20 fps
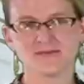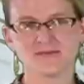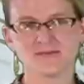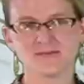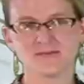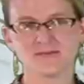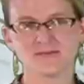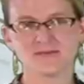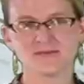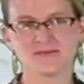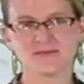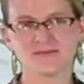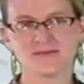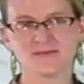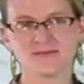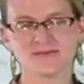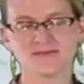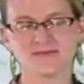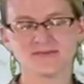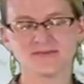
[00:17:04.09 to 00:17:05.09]

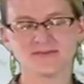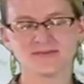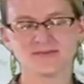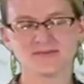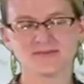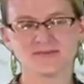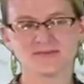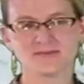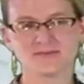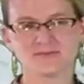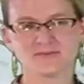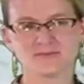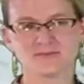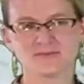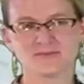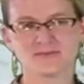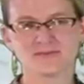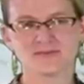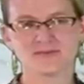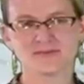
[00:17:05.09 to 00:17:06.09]

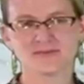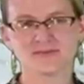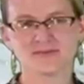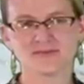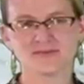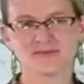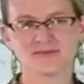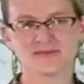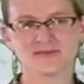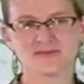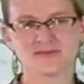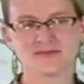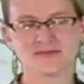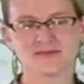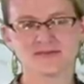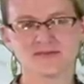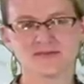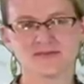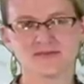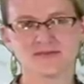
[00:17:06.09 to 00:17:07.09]

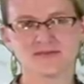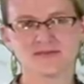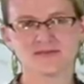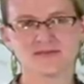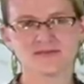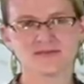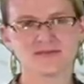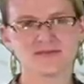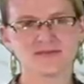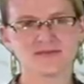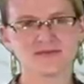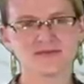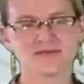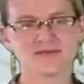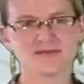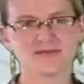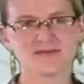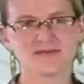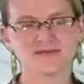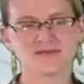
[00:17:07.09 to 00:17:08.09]

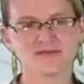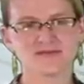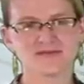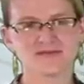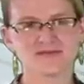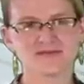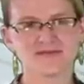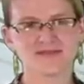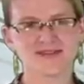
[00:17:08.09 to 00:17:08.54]
No words are spoken by the person on screen.